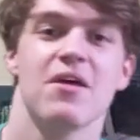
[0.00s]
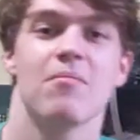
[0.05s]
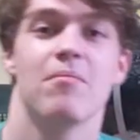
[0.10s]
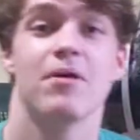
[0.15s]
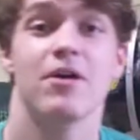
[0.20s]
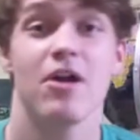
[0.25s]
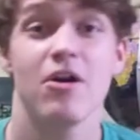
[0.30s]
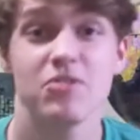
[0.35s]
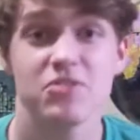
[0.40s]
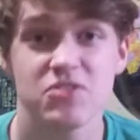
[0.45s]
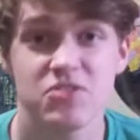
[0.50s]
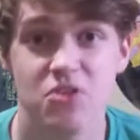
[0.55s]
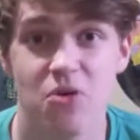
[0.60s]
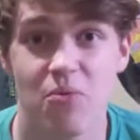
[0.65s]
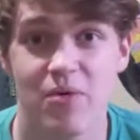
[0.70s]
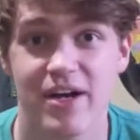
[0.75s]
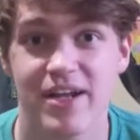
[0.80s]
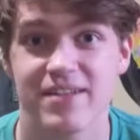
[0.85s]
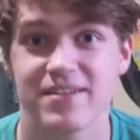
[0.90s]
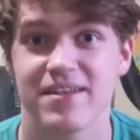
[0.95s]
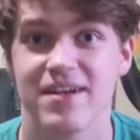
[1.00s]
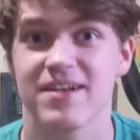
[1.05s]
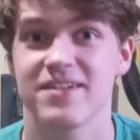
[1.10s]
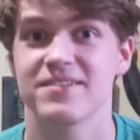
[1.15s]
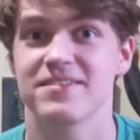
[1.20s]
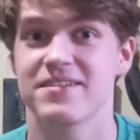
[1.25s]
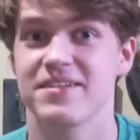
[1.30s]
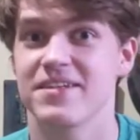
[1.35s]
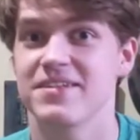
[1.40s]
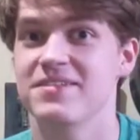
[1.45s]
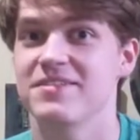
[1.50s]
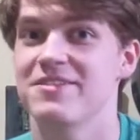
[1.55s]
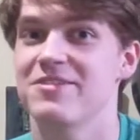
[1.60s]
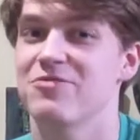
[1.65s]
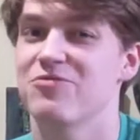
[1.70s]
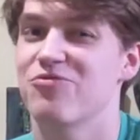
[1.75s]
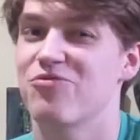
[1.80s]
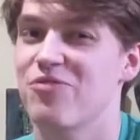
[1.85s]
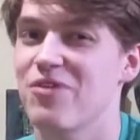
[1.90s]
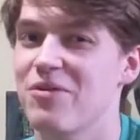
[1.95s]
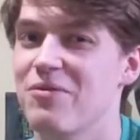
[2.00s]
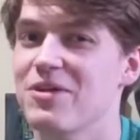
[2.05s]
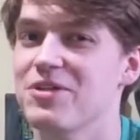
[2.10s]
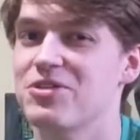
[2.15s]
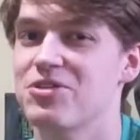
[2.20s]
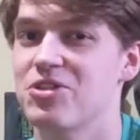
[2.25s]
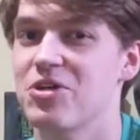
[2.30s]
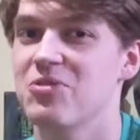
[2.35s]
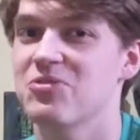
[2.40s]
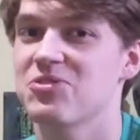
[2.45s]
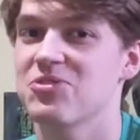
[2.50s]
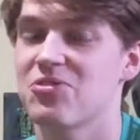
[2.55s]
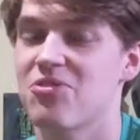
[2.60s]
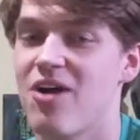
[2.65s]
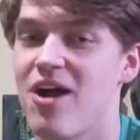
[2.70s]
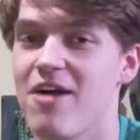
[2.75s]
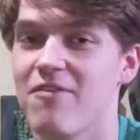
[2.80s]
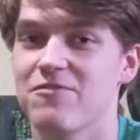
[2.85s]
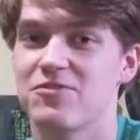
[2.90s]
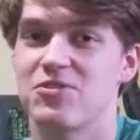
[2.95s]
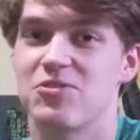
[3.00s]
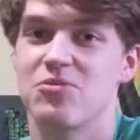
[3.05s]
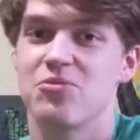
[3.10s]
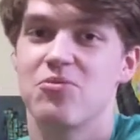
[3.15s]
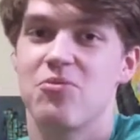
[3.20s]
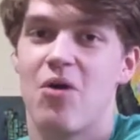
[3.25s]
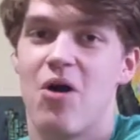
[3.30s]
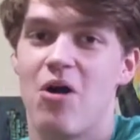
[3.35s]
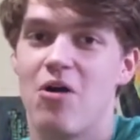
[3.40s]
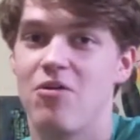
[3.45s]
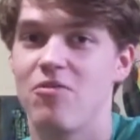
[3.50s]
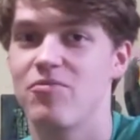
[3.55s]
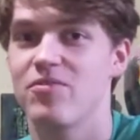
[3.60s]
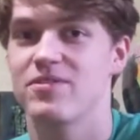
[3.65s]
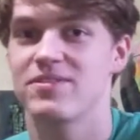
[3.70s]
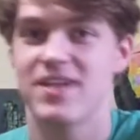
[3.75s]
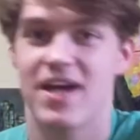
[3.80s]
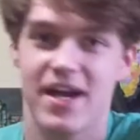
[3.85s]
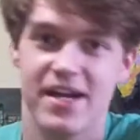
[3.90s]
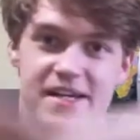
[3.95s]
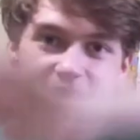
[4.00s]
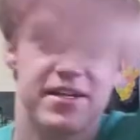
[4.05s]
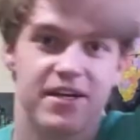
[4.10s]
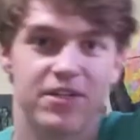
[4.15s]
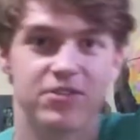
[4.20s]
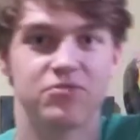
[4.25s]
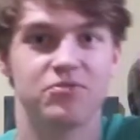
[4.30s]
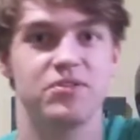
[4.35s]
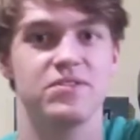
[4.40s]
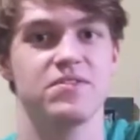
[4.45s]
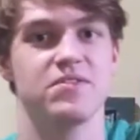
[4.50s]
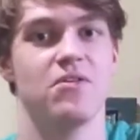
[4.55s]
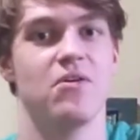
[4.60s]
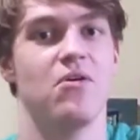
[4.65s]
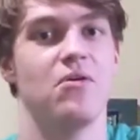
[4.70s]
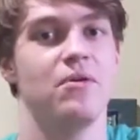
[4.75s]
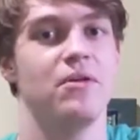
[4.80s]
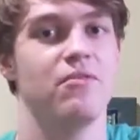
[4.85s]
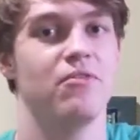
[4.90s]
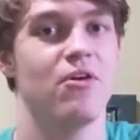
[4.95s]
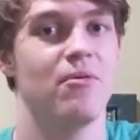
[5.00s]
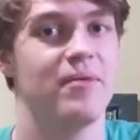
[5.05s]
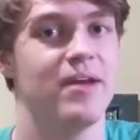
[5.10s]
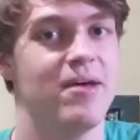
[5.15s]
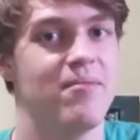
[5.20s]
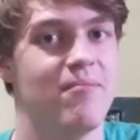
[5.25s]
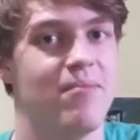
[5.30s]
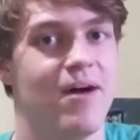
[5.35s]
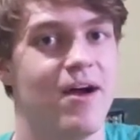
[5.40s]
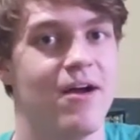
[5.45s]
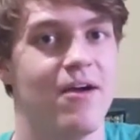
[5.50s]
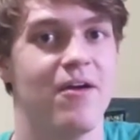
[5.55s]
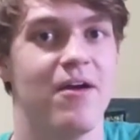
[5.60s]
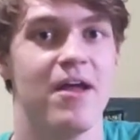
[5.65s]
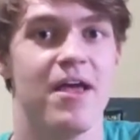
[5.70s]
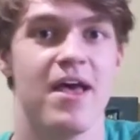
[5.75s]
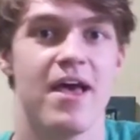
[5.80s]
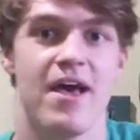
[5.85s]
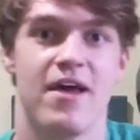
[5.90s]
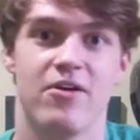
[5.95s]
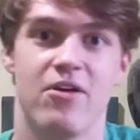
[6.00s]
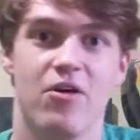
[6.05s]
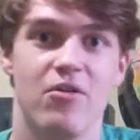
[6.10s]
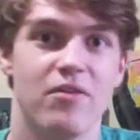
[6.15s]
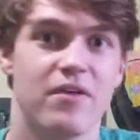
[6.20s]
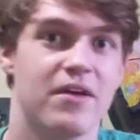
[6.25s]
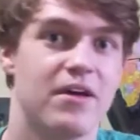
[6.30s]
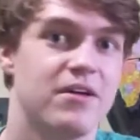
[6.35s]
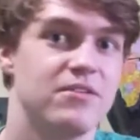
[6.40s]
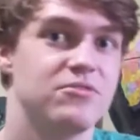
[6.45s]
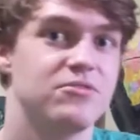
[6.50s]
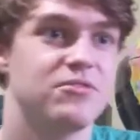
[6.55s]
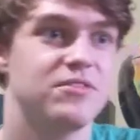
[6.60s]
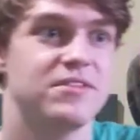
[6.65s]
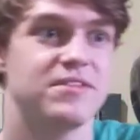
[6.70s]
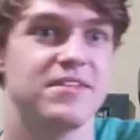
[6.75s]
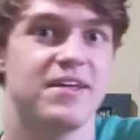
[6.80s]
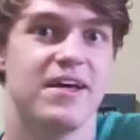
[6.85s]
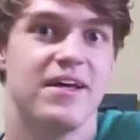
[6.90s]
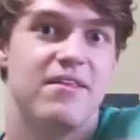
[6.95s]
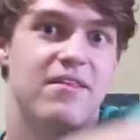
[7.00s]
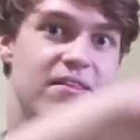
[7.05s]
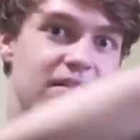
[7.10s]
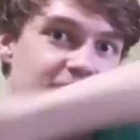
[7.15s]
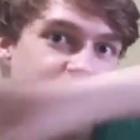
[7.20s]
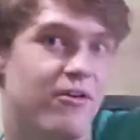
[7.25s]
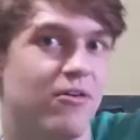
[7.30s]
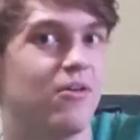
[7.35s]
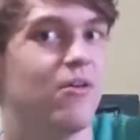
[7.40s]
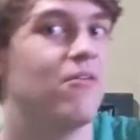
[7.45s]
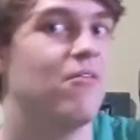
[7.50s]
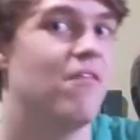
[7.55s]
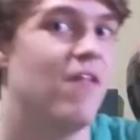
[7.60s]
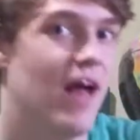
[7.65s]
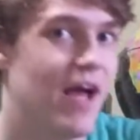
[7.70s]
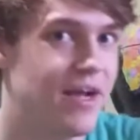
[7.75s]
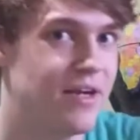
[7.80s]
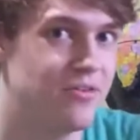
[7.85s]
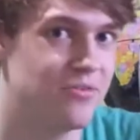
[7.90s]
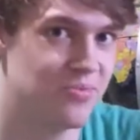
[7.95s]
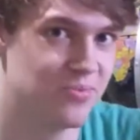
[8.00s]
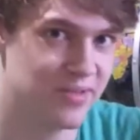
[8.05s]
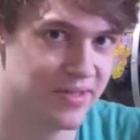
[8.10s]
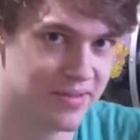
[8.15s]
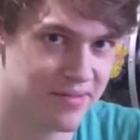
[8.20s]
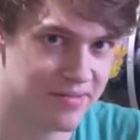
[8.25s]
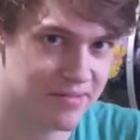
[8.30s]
But also what it does is it really shows her off to all of the tiny countries in the Holy Roman Empire and all the countries that they're aligned with.